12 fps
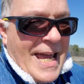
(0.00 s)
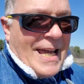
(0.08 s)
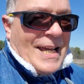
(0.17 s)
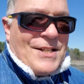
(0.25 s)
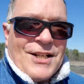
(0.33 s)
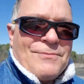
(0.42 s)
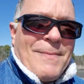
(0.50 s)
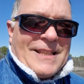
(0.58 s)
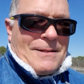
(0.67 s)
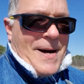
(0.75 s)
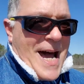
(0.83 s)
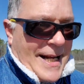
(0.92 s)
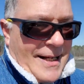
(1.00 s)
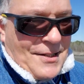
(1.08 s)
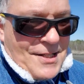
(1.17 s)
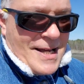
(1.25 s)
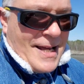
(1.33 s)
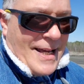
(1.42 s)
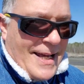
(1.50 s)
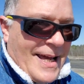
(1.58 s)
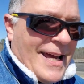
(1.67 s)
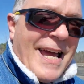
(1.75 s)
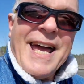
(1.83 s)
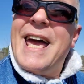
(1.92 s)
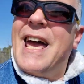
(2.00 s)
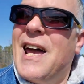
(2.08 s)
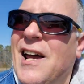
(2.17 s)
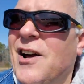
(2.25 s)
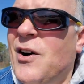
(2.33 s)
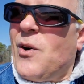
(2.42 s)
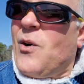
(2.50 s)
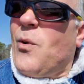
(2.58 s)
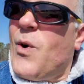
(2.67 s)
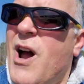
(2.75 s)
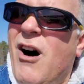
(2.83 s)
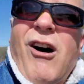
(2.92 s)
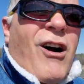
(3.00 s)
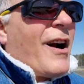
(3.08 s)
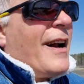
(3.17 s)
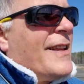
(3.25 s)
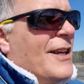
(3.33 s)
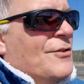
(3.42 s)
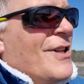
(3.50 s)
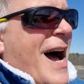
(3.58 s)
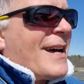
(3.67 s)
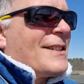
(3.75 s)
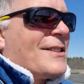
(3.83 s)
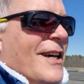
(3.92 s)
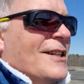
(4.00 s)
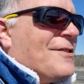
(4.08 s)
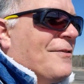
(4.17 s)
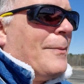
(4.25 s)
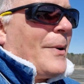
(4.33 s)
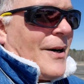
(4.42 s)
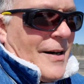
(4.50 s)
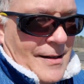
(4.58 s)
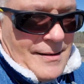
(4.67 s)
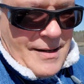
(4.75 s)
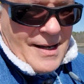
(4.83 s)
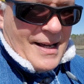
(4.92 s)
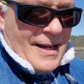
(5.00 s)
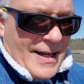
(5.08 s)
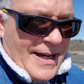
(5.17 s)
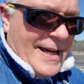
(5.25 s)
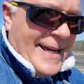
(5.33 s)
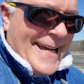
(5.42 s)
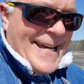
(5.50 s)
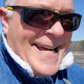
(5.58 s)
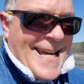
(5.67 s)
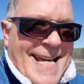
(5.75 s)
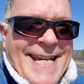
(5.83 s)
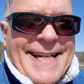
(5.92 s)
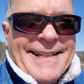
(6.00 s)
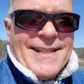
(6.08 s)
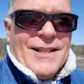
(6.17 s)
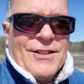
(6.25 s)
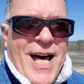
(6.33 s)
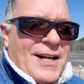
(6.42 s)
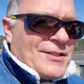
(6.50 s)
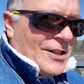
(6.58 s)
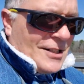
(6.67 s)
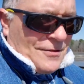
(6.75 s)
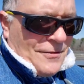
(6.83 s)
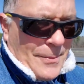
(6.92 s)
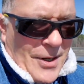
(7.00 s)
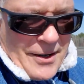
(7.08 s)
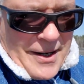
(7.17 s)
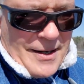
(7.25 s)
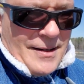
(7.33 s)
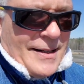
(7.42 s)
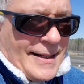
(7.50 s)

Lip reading: It's just mathematics. We are the United States of America. In the United States of America,